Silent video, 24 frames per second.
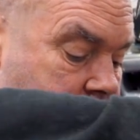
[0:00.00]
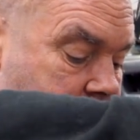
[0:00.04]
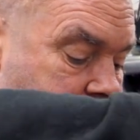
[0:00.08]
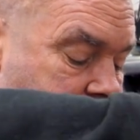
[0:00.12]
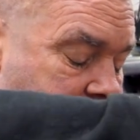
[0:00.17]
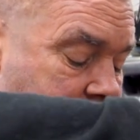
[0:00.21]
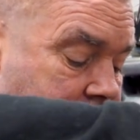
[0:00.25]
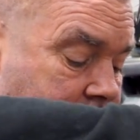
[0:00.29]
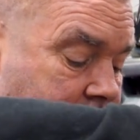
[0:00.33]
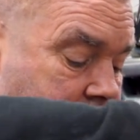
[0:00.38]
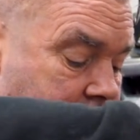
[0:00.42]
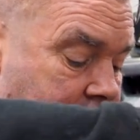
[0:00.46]

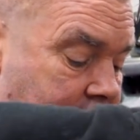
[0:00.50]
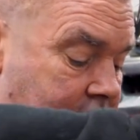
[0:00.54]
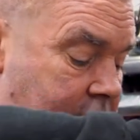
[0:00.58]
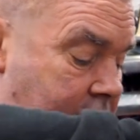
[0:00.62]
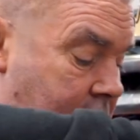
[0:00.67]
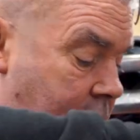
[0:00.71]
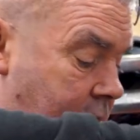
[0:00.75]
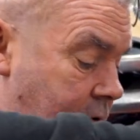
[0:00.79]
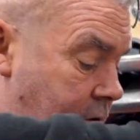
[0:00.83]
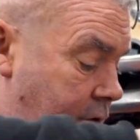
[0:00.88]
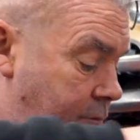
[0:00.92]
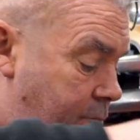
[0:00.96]

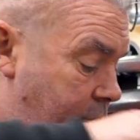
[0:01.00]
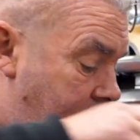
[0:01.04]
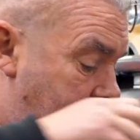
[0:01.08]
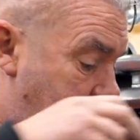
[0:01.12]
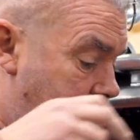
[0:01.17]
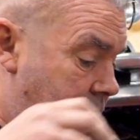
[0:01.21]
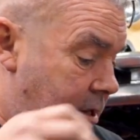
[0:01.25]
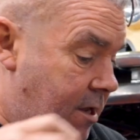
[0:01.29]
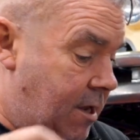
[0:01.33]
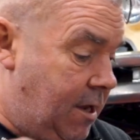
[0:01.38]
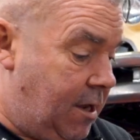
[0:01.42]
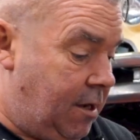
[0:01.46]
you've been
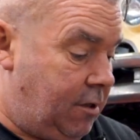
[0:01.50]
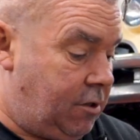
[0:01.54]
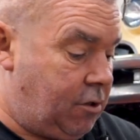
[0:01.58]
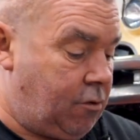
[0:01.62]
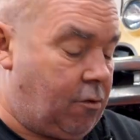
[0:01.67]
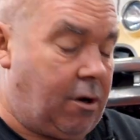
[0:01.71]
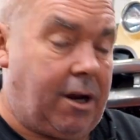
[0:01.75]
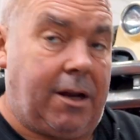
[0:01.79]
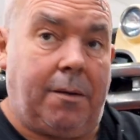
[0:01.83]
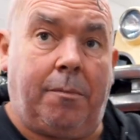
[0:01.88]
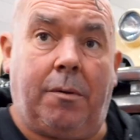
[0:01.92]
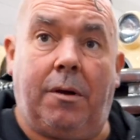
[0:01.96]
in there
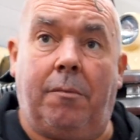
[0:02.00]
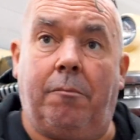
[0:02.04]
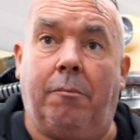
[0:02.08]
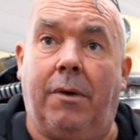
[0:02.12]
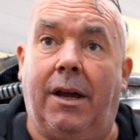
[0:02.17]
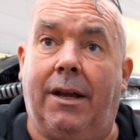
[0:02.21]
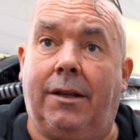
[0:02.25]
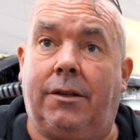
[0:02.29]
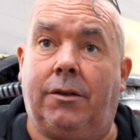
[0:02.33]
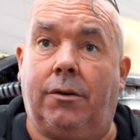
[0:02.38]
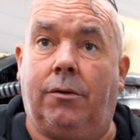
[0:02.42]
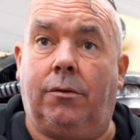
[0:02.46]
scraping
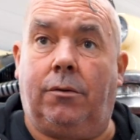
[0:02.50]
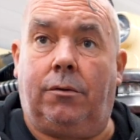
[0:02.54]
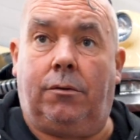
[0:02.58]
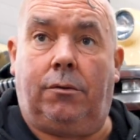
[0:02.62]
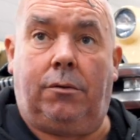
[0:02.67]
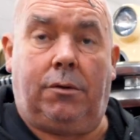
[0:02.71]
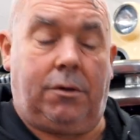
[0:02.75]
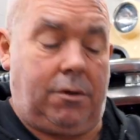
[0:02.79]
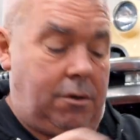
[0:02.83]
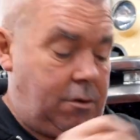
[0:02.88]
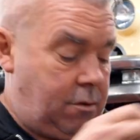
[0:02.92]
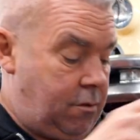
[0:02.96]

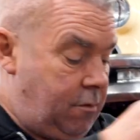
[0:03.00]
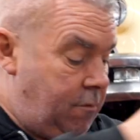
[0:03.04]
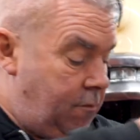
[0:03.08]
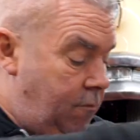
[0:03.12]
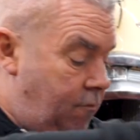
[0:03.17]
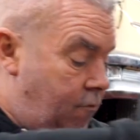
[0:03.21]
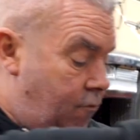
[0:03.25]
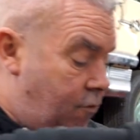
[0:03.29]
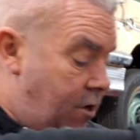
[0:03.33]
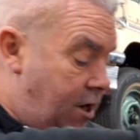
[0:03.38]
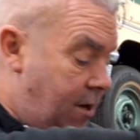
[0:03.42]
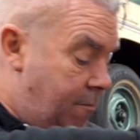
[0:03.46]
metal and
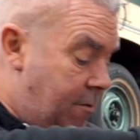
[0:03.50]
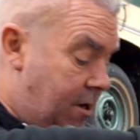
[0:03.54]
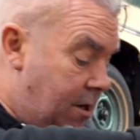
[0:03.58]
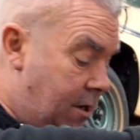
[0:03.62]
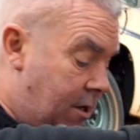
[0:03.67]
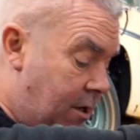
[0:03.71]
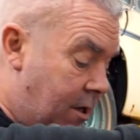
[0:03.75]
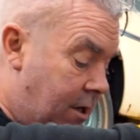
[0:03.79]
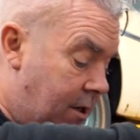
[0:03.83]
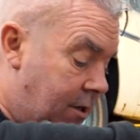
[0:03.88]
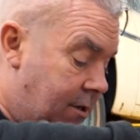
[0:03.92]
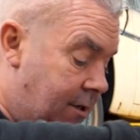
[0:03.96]
reaming
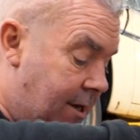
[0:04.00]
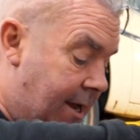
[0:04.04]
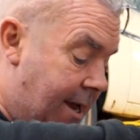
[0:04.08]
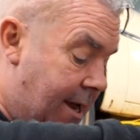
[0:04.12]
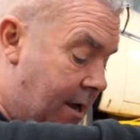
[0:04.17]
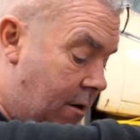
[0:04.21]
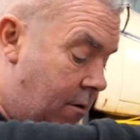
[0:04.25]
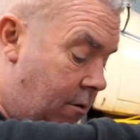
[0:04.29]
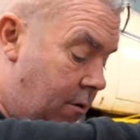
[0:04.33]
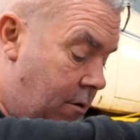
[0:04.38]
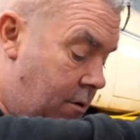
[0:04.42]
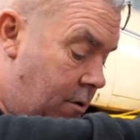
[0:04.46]
things
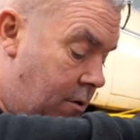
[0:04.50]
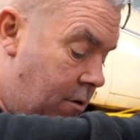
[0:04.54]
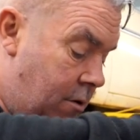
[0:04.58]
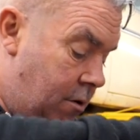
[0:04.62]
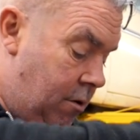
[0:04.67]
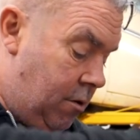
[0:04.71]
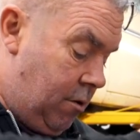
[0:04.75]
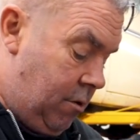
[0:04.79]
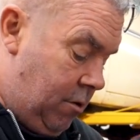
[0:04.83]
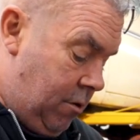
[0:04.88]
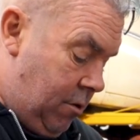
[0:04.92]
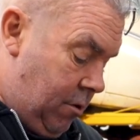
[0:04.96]
out,
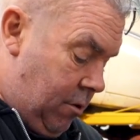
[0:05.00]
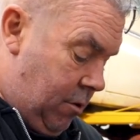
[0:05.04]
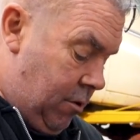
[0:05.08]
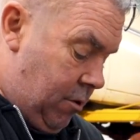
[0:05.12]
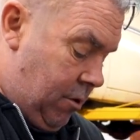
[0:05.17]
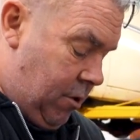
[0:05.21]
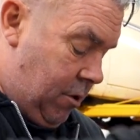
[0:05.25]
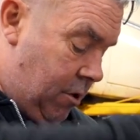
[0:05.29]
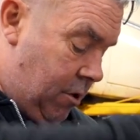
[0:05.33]
so